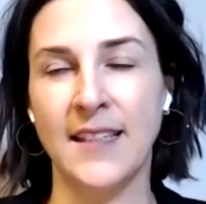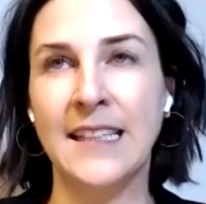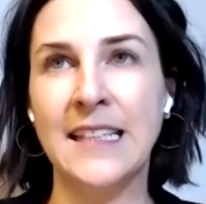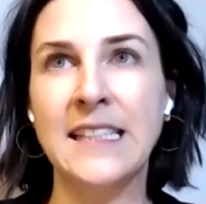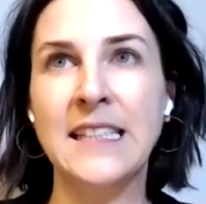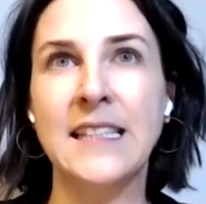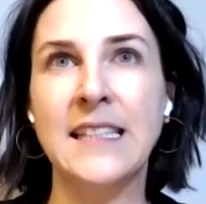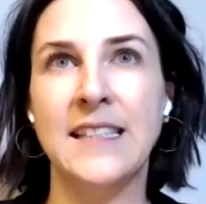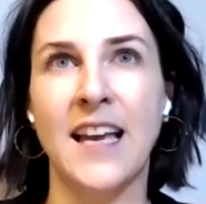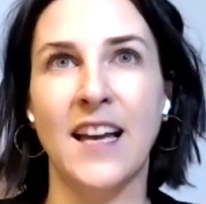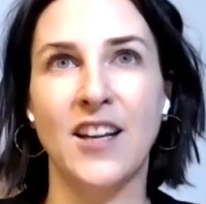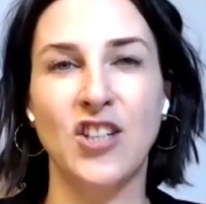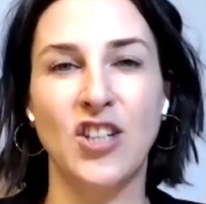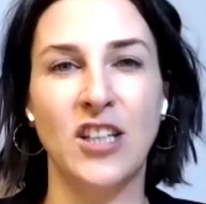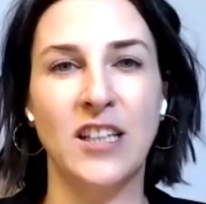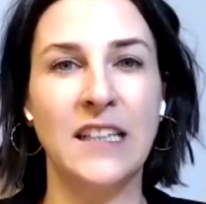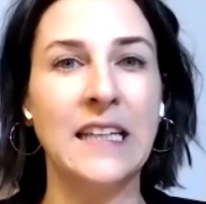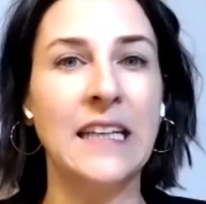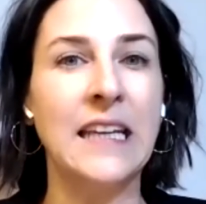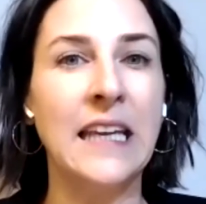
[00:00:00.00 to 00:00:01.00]
And this is
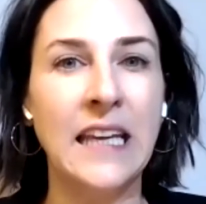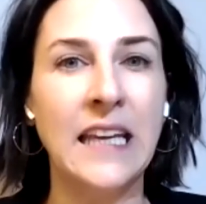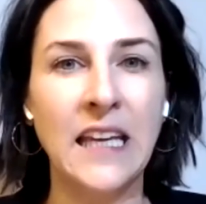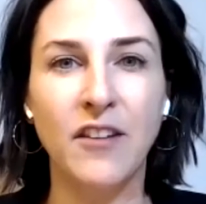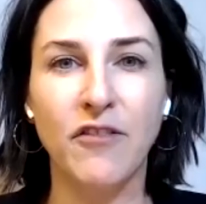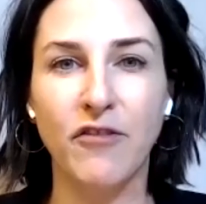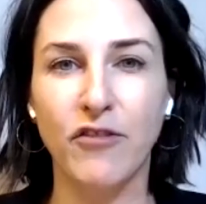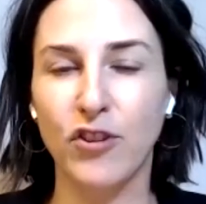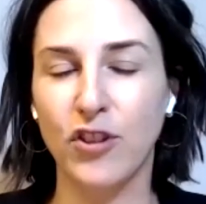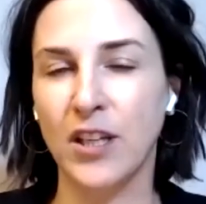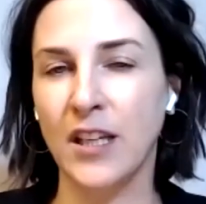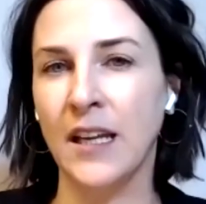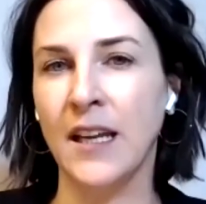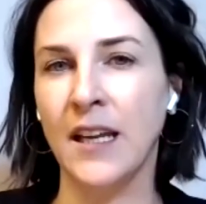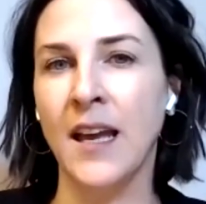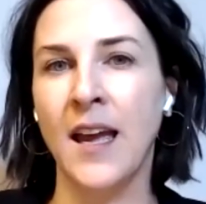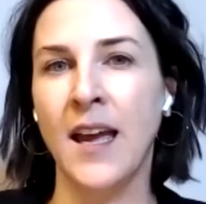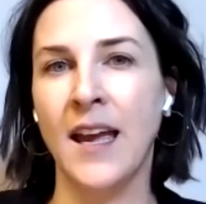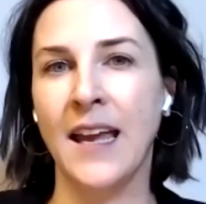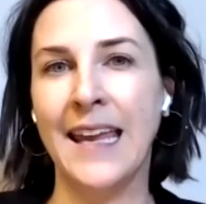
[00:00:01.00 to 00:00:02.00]
actually the key for
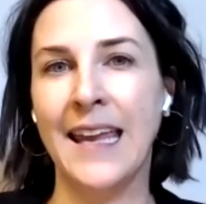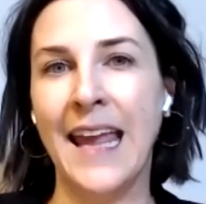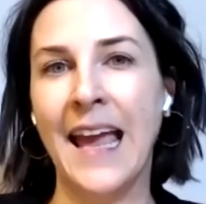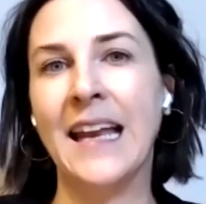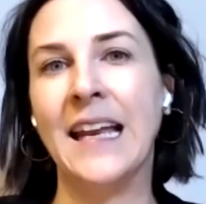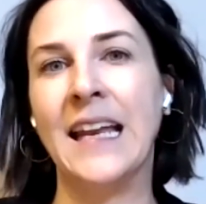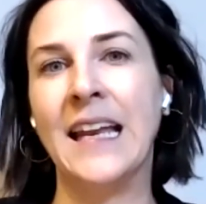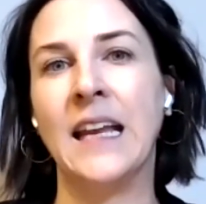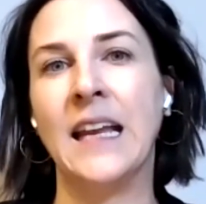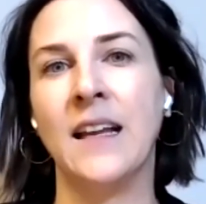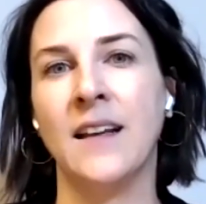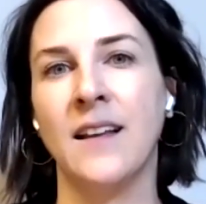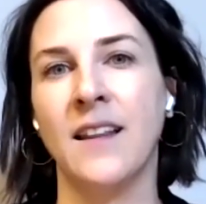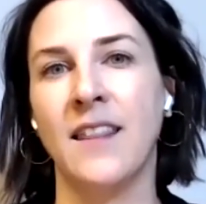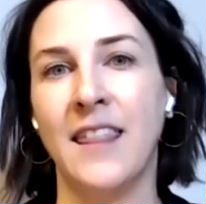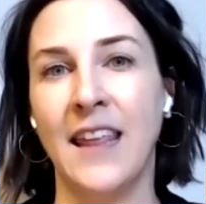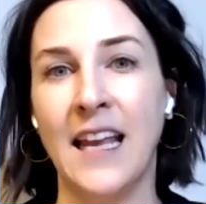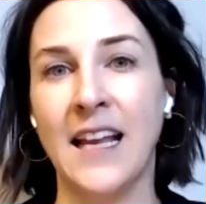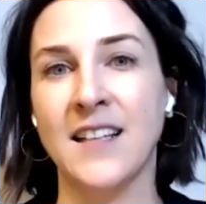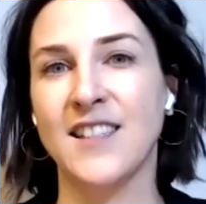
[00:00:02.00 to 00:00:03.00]
the getting
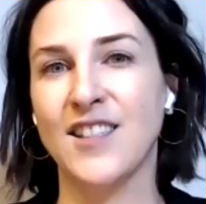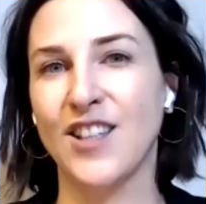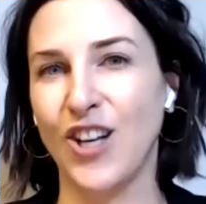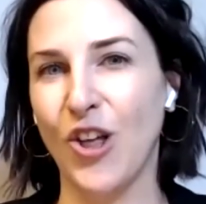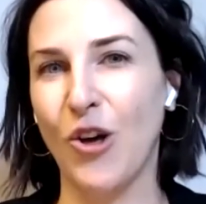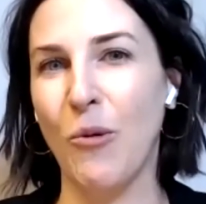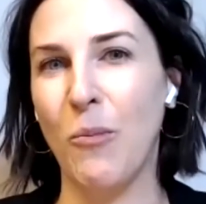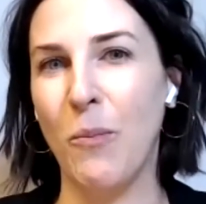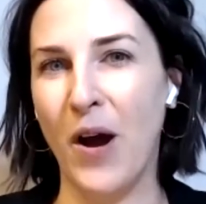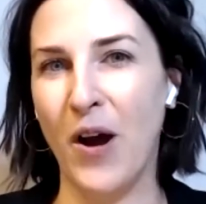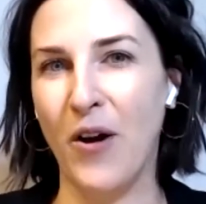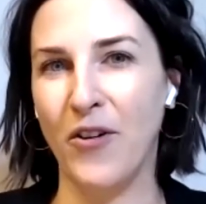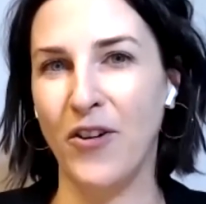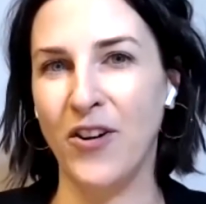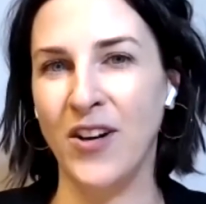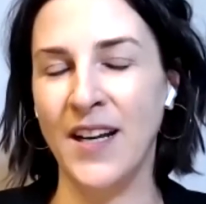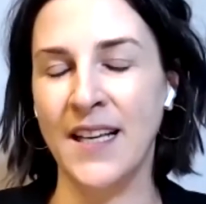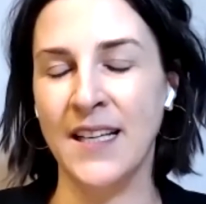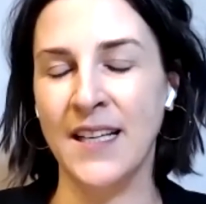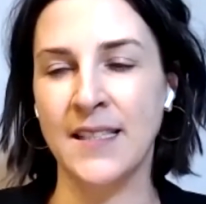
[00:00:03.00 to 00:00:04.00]
things low
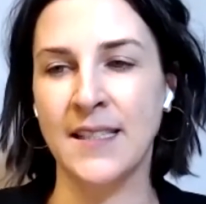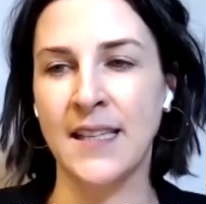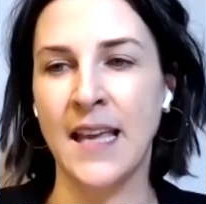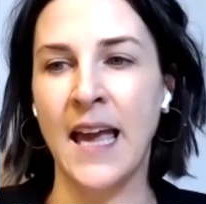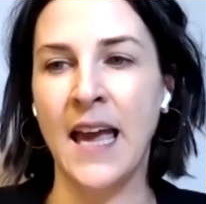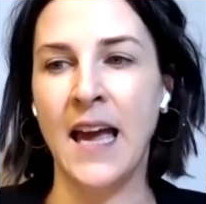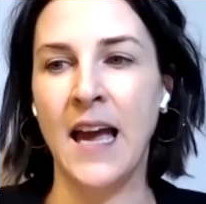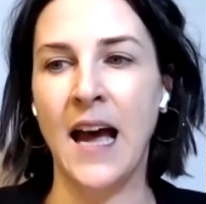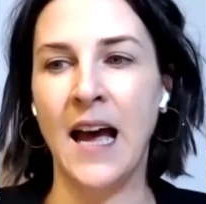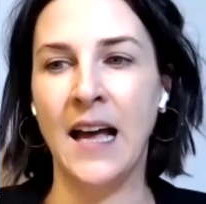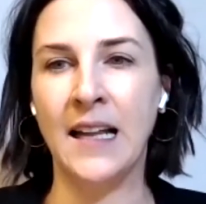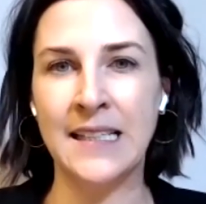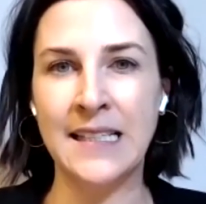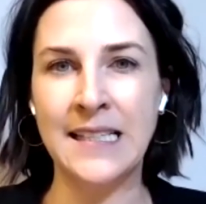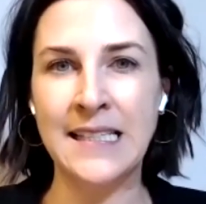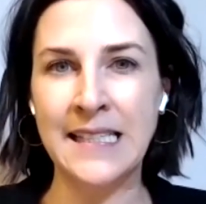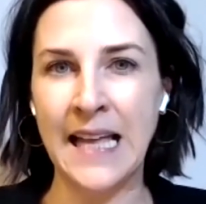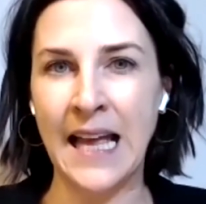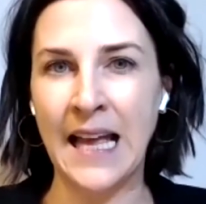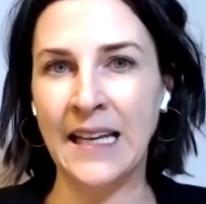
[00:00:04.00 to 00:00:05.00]
power, is
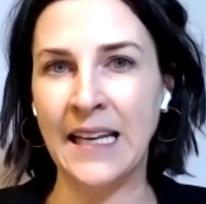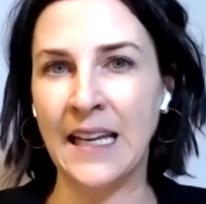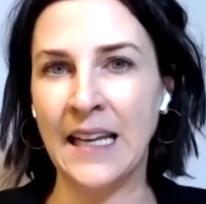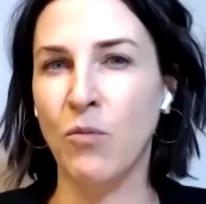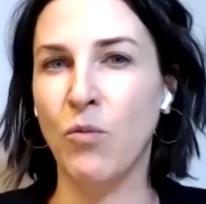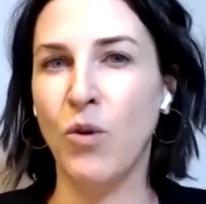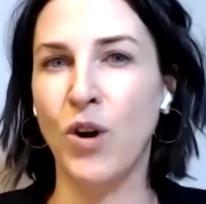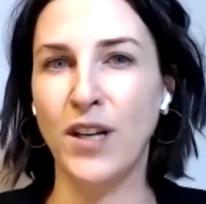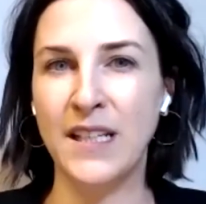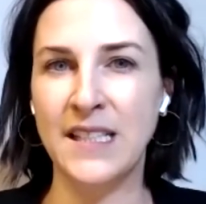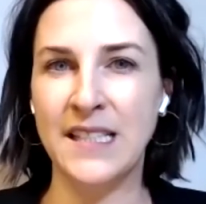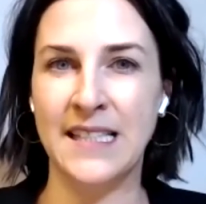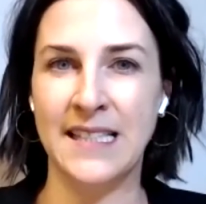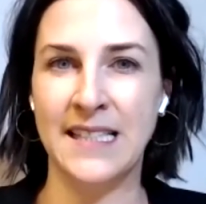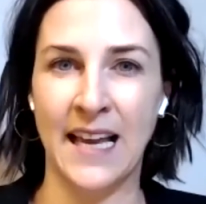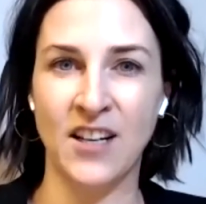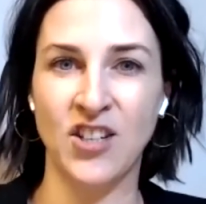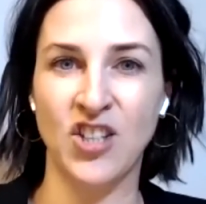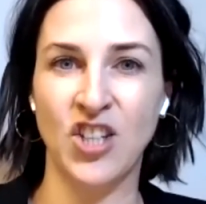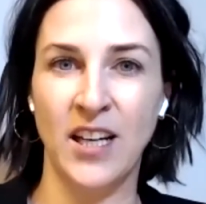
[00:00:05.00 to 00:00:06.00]
understanding what is
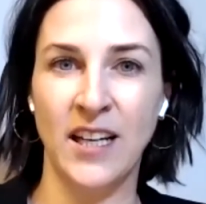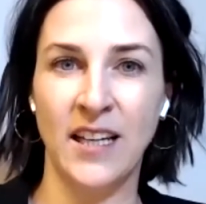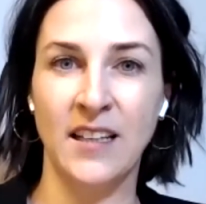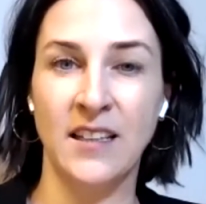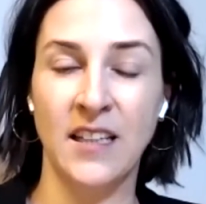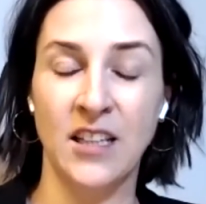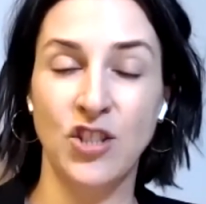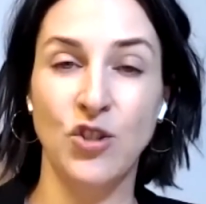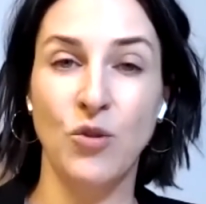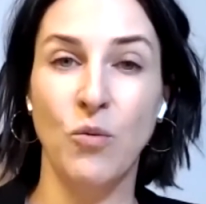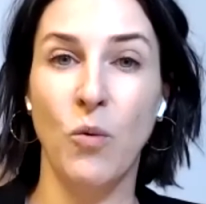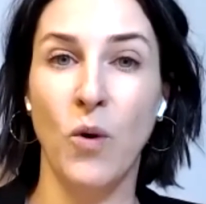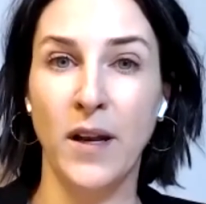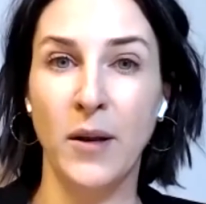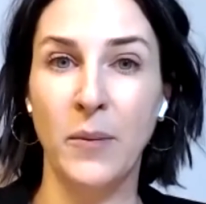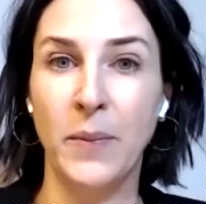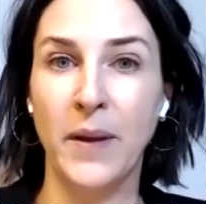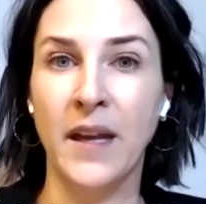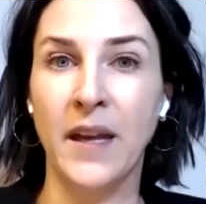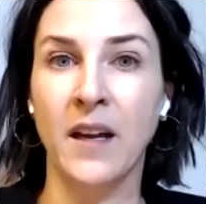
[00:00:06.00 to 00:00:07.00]
it actually that you
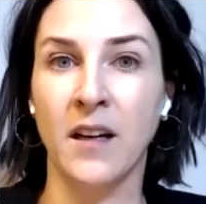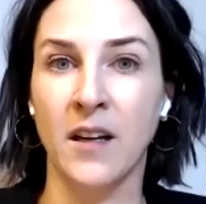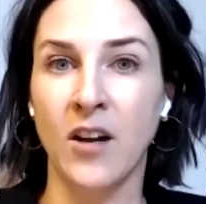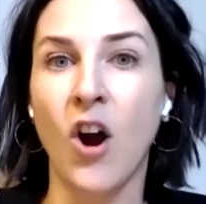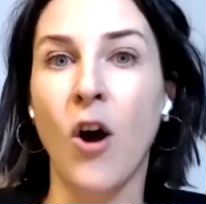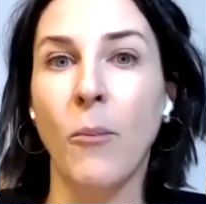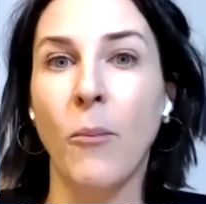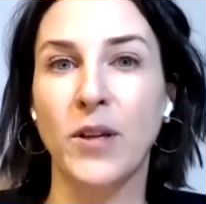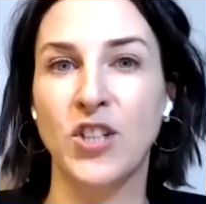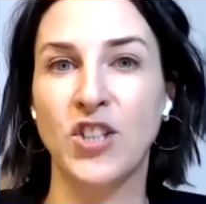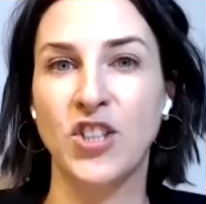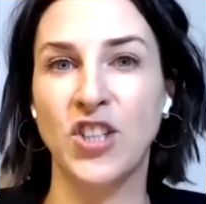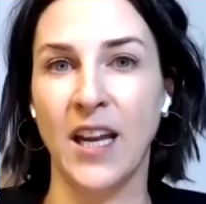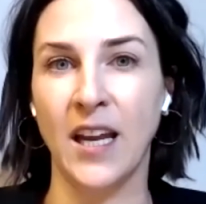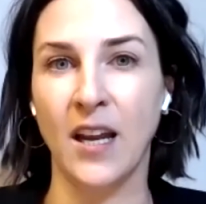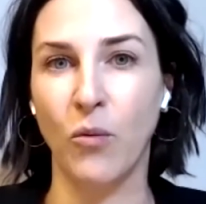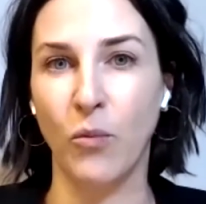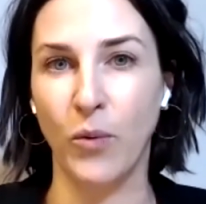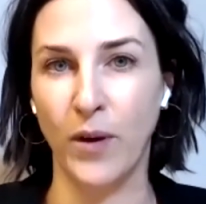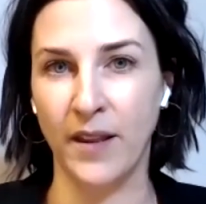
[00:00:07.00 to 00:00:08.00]
want to be
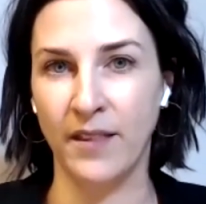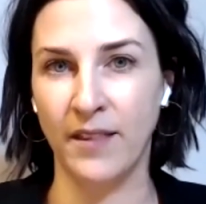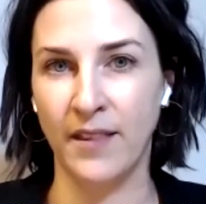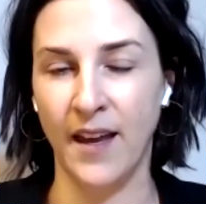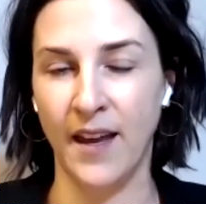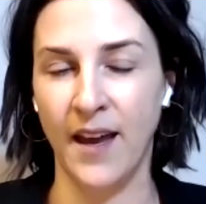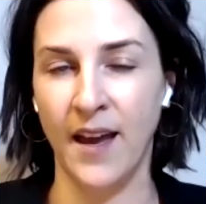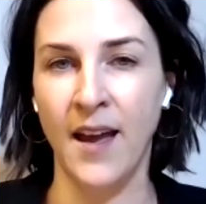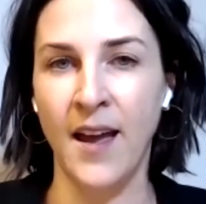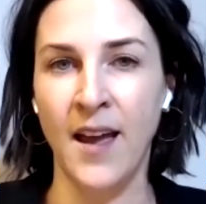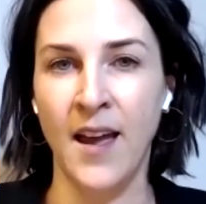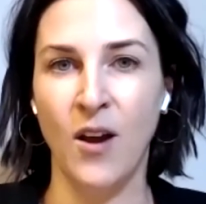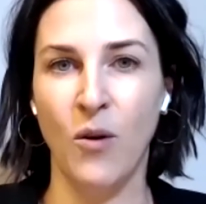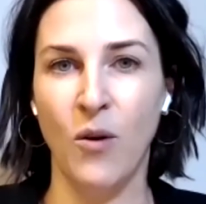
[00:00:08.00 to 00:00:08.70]
accomplishing with the